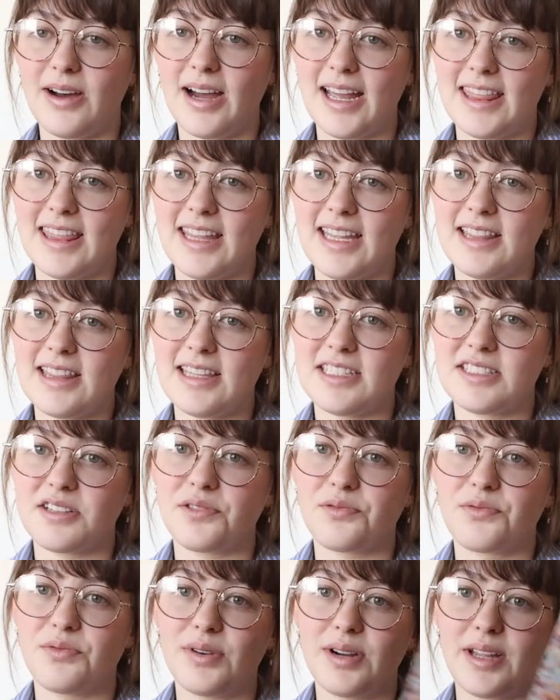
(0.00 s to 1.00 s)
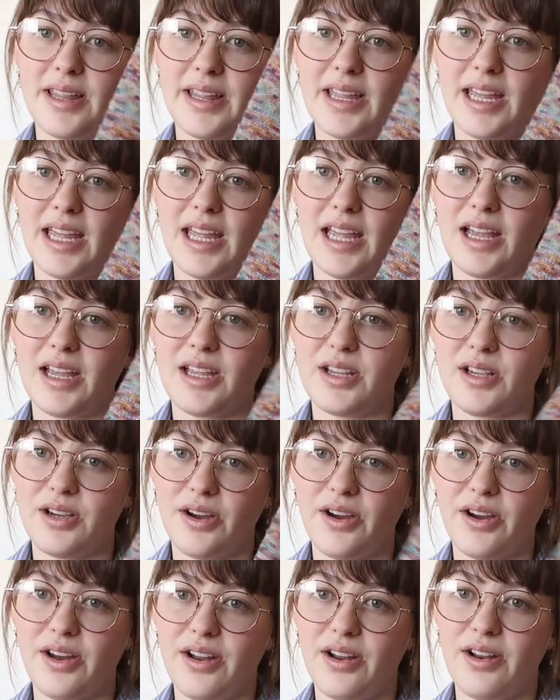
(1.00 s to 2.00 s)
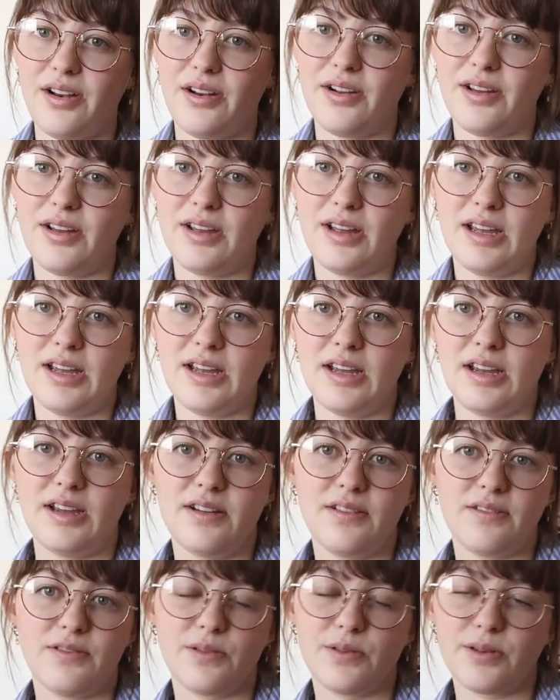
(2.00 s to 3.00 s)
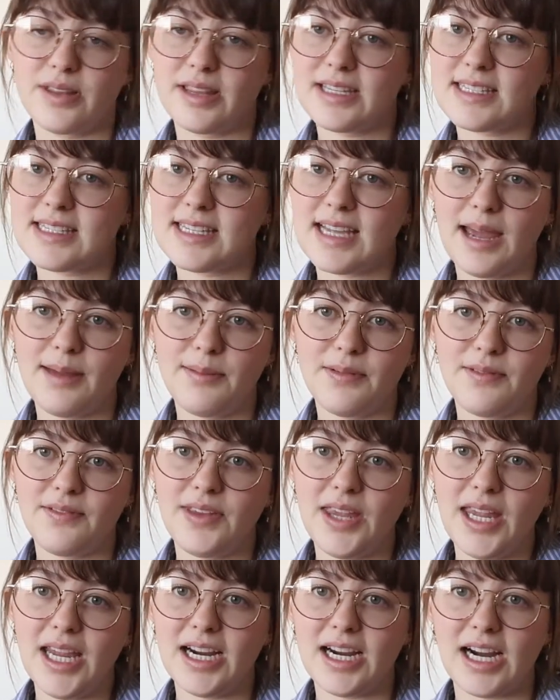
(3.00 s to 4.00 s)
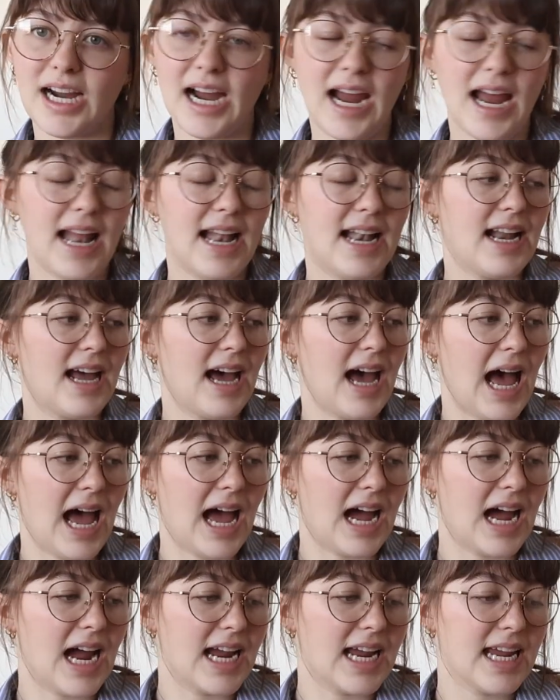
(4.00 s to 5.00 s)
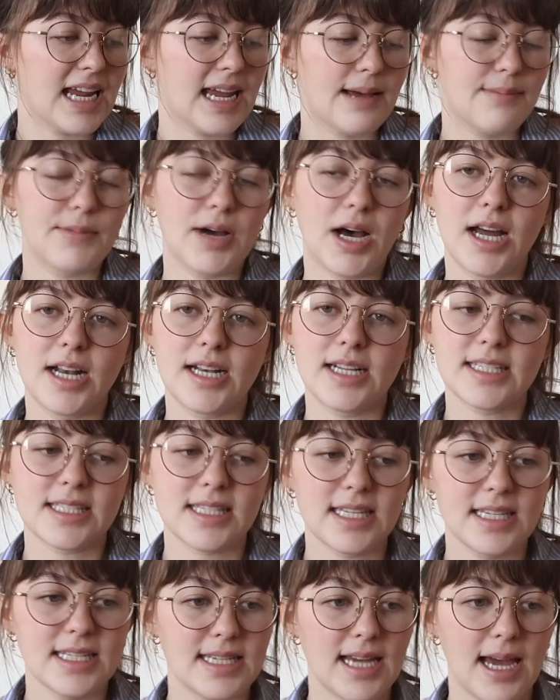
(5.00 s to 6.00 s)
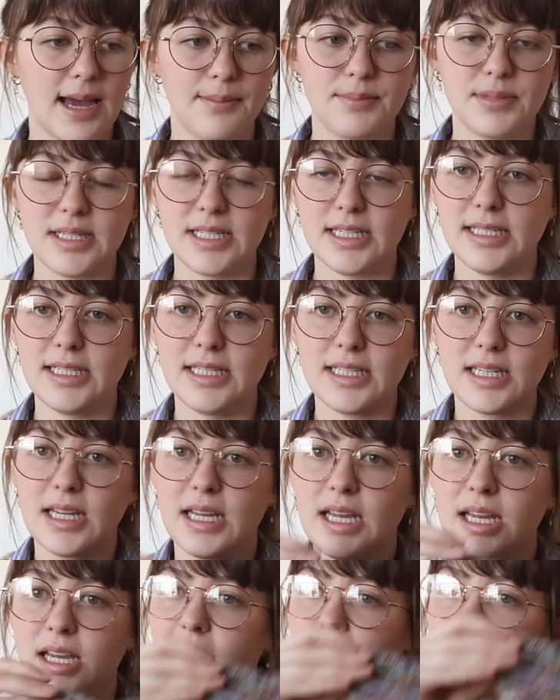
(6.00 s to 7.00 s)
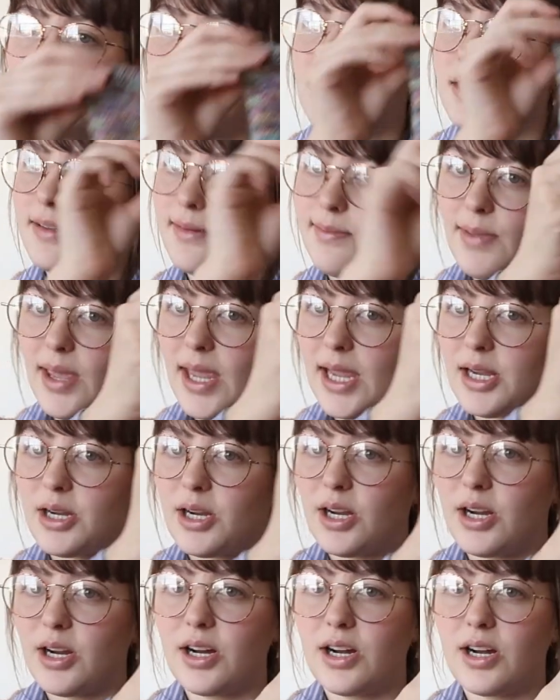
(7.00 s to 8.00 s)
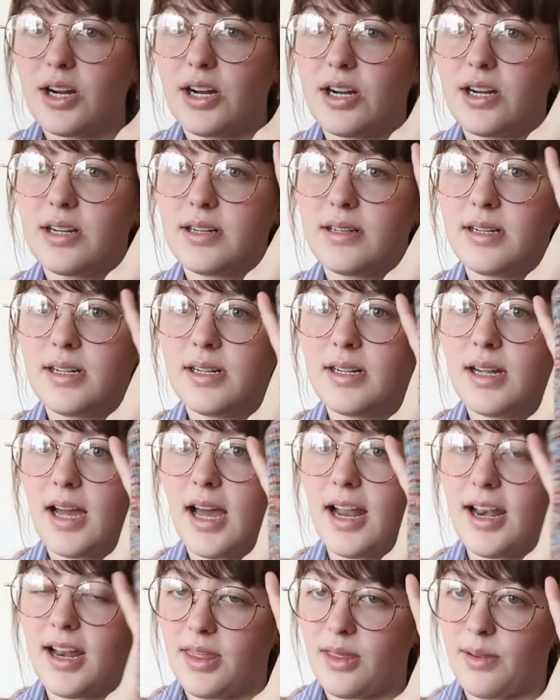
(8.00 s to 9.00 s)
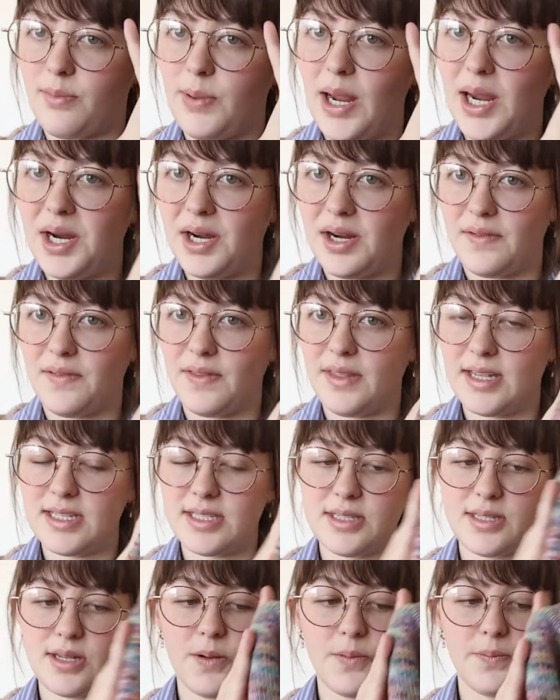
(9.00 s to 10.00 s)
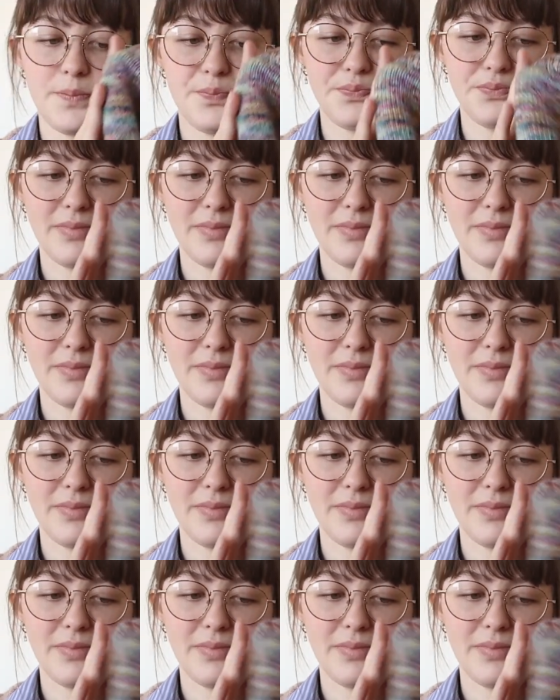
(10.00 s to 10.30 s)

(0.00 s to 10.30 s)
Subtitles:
I think these are really good for this time of year, and I am honestly tempted to make her another pair of this. So